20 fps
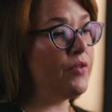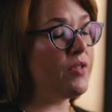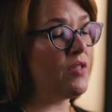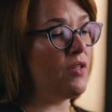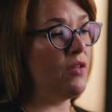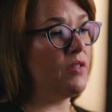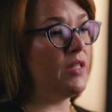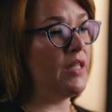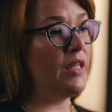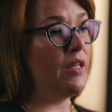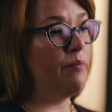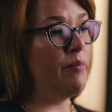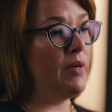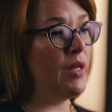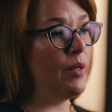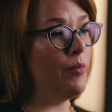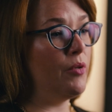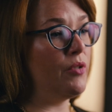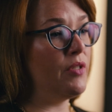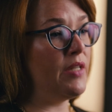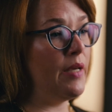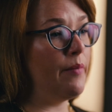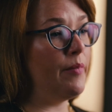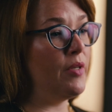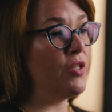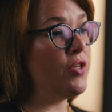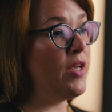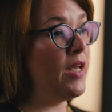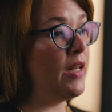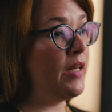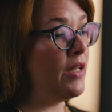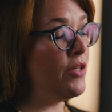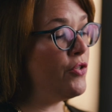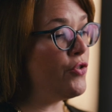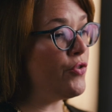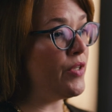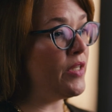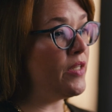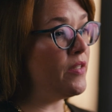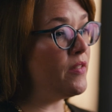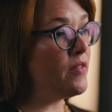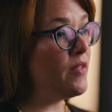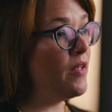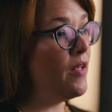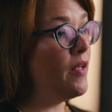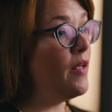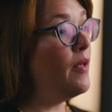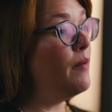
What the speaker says: resulting in minimal damage and injuries,